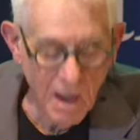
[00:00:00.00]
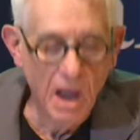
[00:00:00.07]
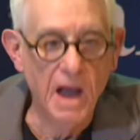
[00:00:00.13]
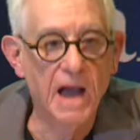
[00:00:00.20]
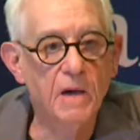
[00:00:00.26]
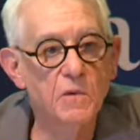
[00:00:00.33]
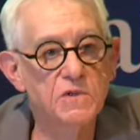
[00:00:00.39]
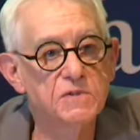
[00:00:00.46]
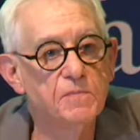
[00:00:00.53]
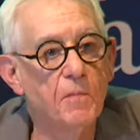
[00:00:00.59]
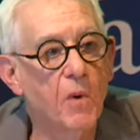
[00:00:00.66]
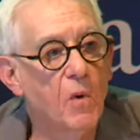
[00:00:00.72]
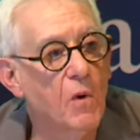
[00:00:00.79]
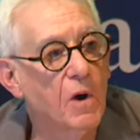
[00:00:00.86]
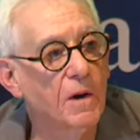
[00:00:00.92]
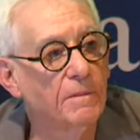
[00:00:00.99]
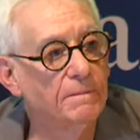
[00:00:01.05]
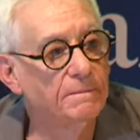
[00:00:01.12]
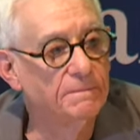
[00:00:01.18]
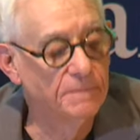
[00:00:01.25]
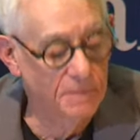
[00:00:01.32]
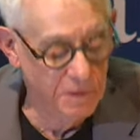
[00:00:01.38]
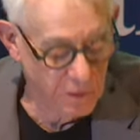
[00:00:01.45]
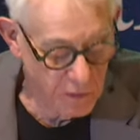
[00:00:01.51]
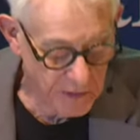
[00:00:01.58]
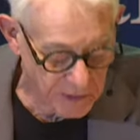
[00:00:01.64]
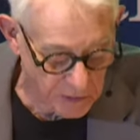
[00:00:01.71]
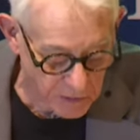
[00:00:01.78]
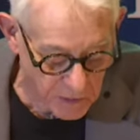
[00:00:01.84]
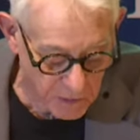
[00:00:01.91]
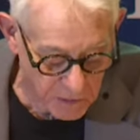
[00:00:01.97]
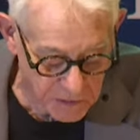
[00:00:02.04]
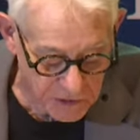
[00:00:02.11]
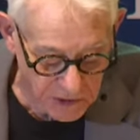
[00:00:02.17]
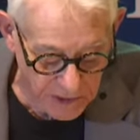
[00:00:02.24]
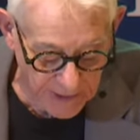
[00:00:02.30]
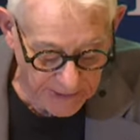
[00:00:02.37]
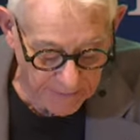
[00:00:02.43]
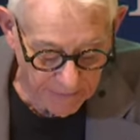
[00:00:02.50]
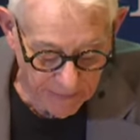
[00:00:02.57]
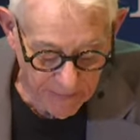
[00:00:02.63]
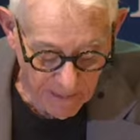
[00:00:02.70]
I was born Greil Gersley,